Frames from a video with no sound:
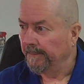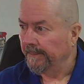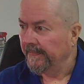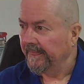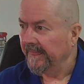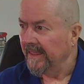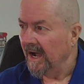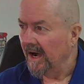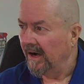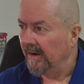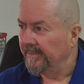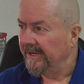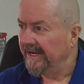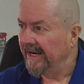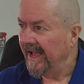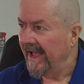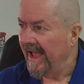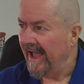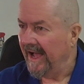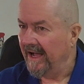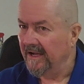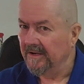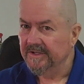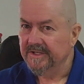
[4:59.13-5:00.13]
Now I'm in a
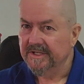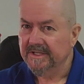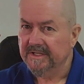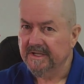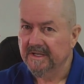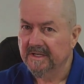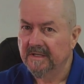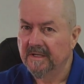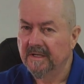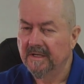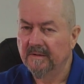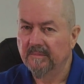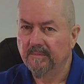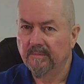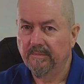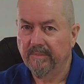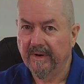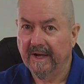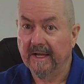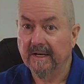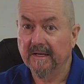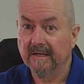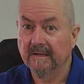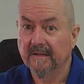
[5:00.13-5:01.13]
house,
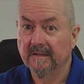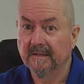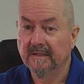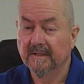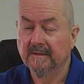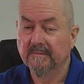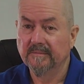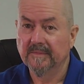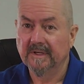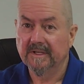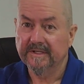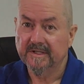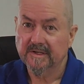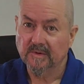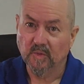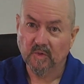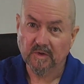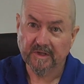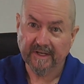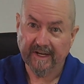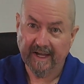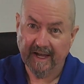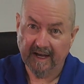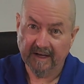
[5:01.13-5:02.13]
but it's a
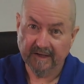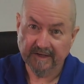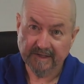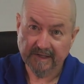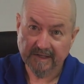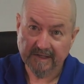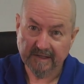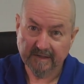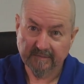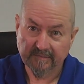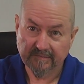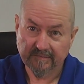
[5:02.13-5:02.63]
wooden house.